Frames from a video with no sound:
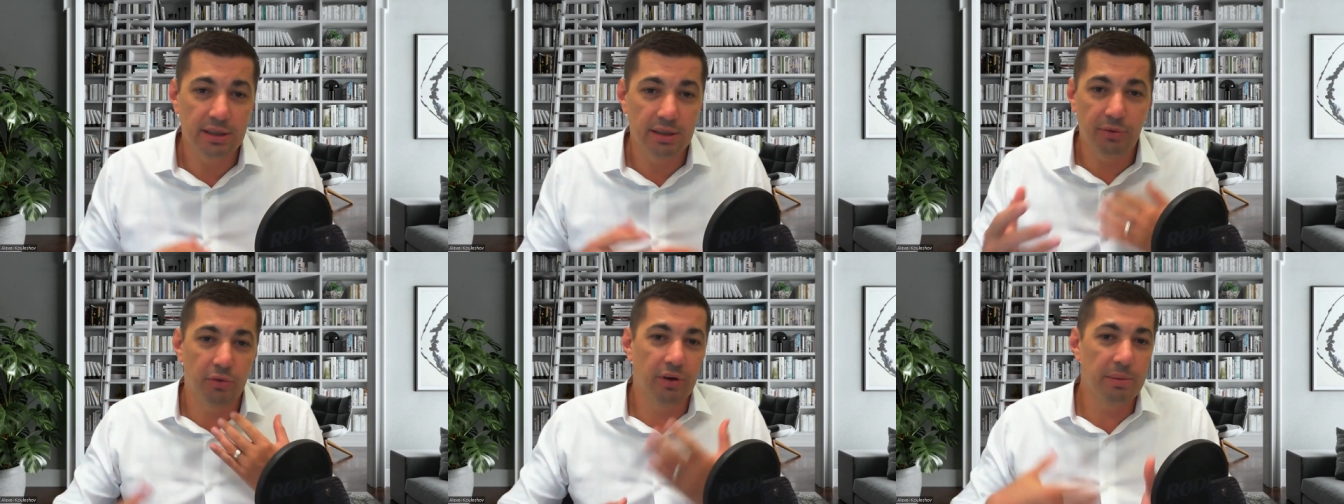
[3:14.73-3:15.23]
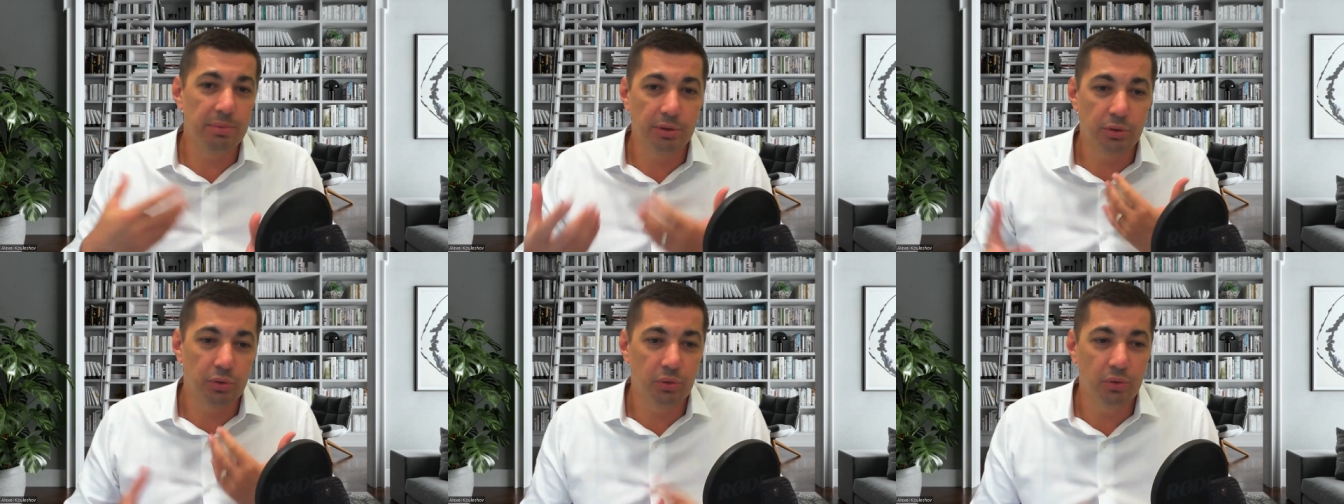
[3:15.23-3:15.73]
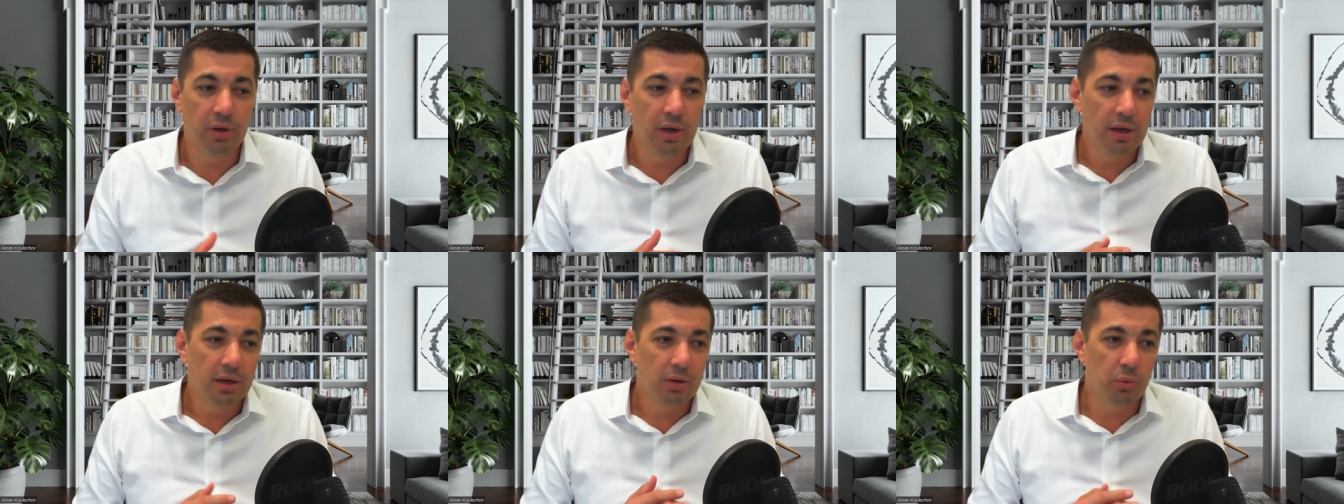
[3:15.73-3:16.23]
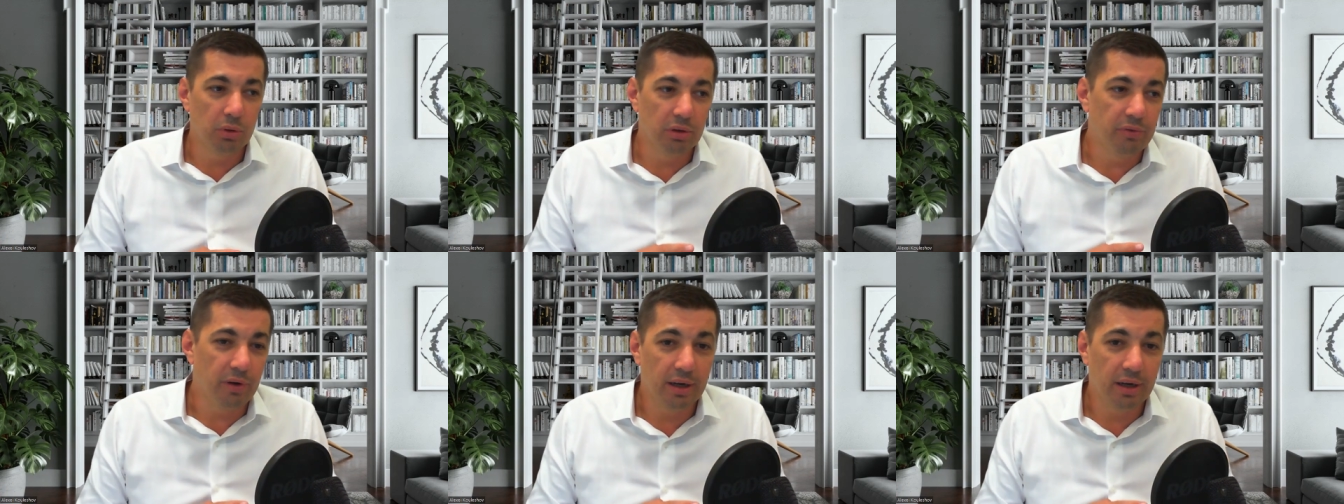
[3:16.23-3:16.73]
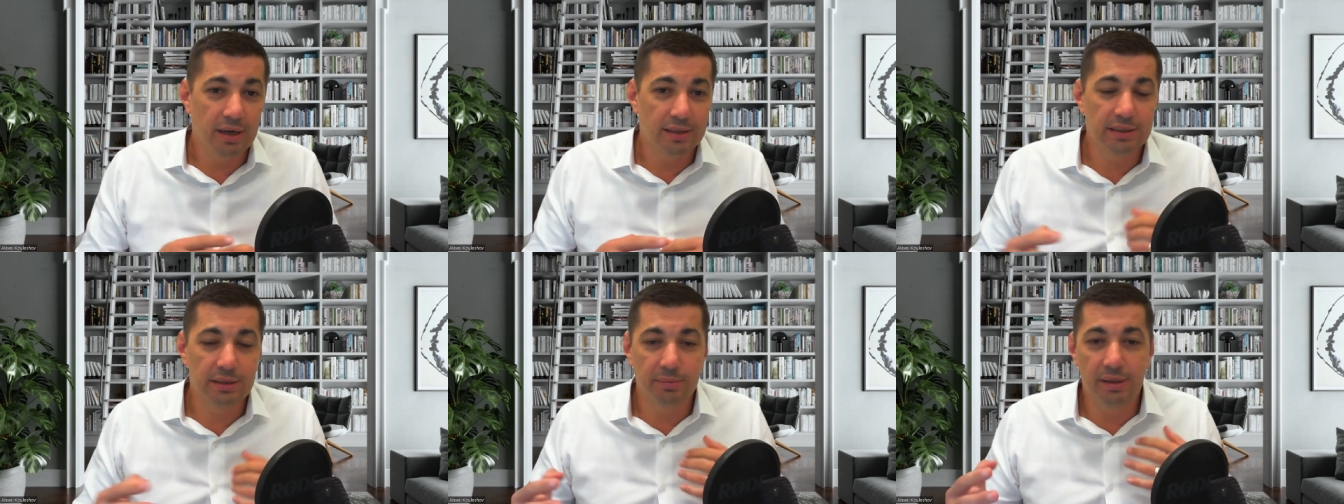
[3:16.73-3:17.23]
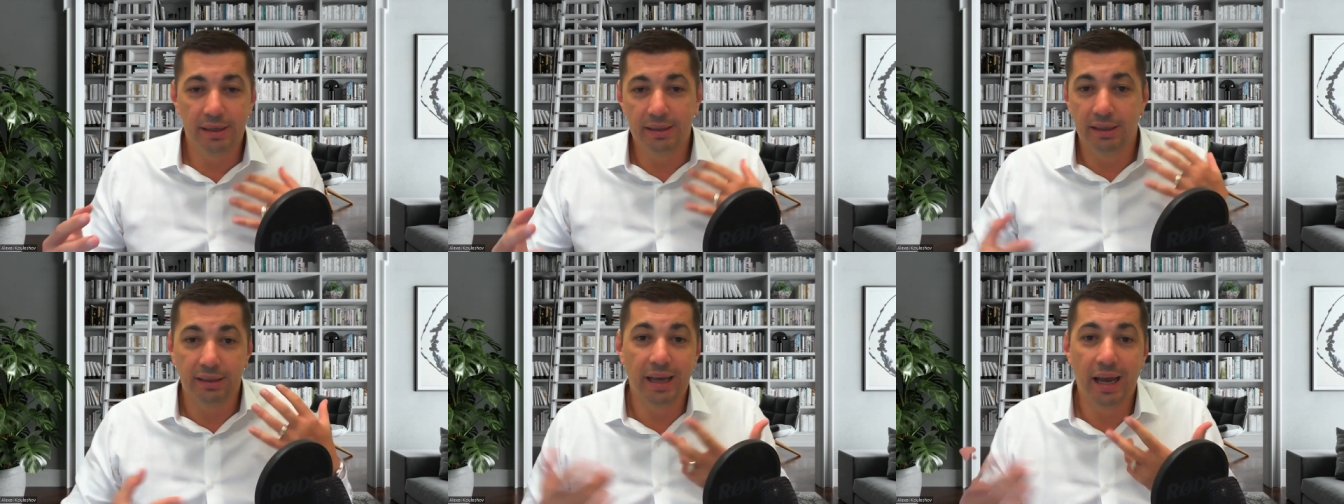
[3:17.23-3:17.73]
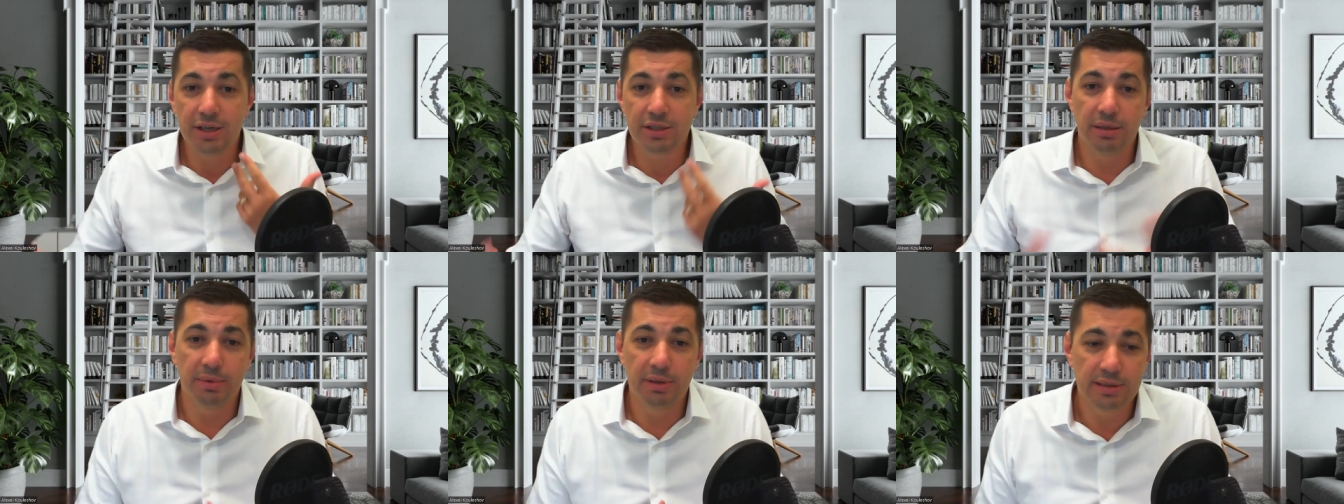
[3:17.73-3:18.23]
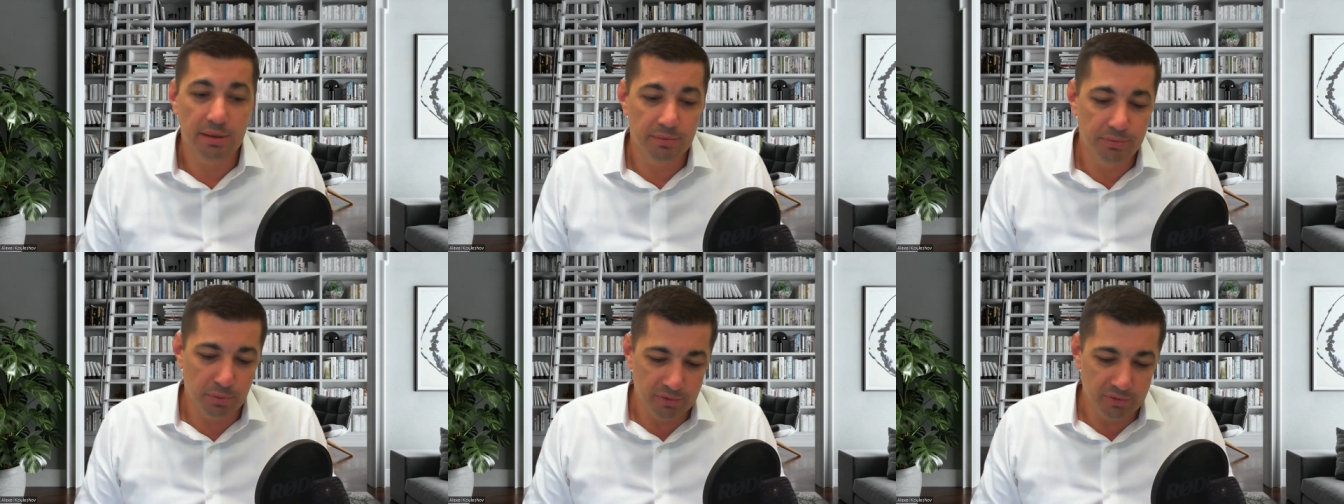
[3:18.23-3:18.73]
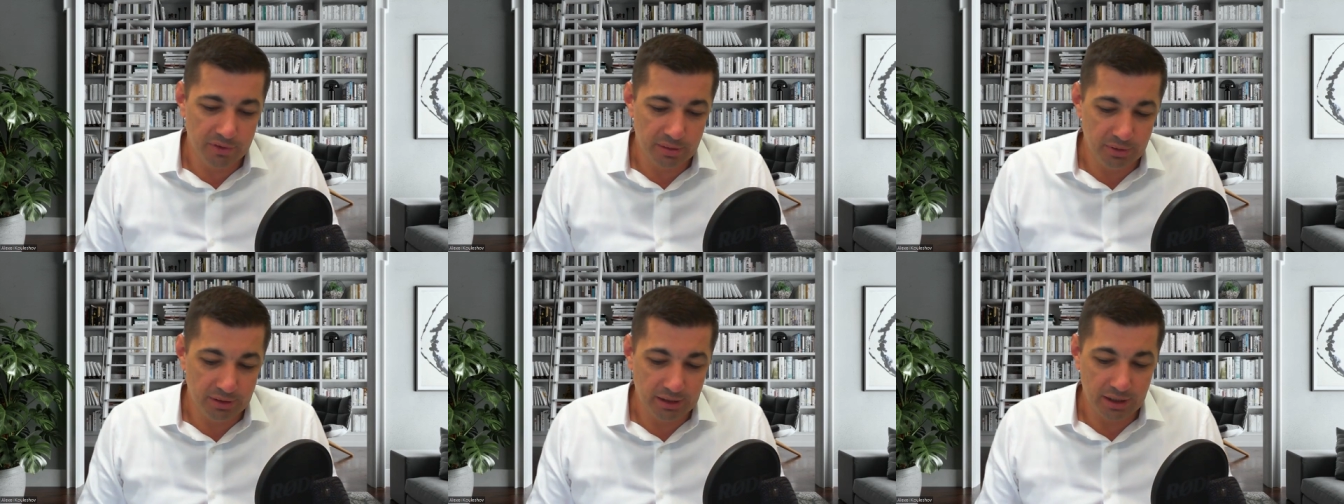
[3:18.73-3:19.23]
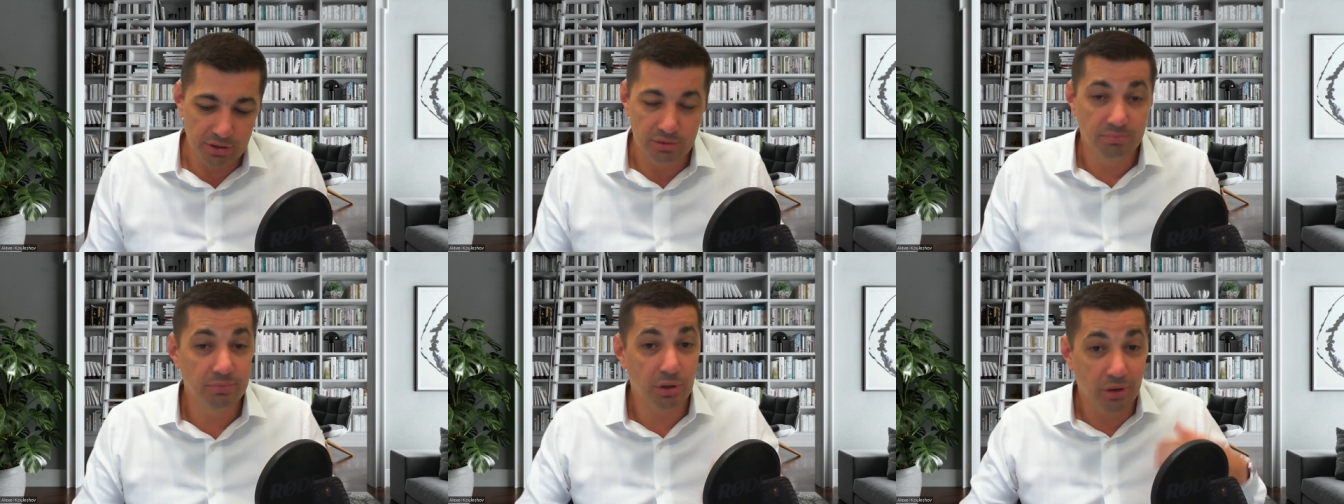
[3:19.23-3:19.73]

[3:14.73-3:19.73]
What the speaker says: If you're able to qualify a customer and engage them in some form of a communication,